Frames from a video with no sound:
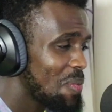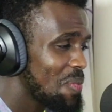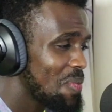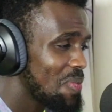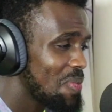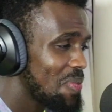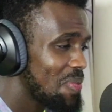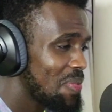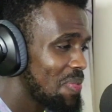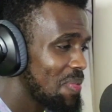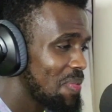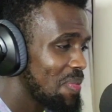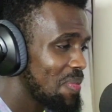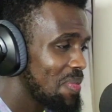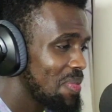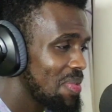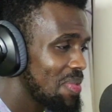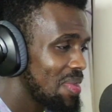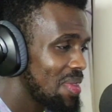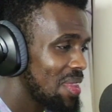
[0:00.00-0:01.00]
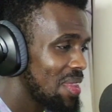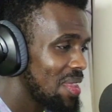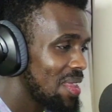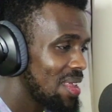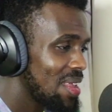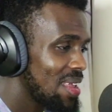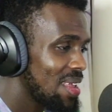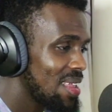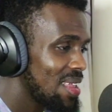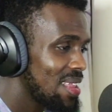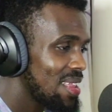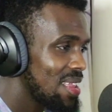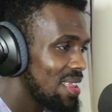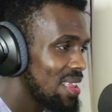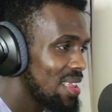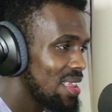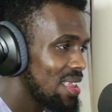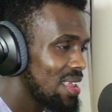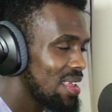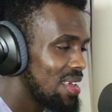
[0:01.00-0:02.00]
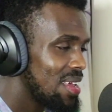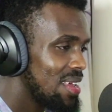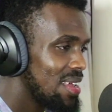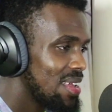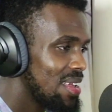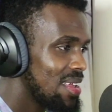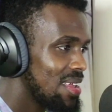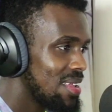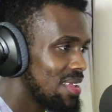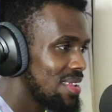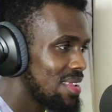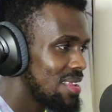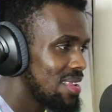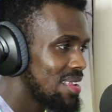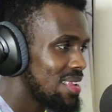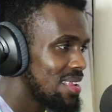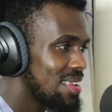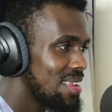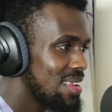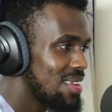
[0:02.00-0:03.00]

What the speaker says: (silence)